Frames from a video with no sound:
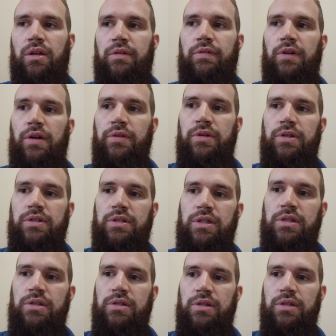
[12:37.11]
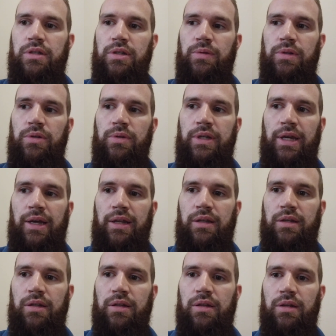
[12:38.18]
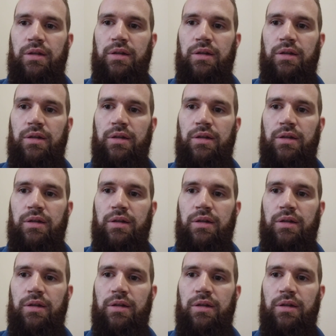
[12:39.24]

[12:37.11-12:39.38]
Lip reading: for other diseases and see what you get.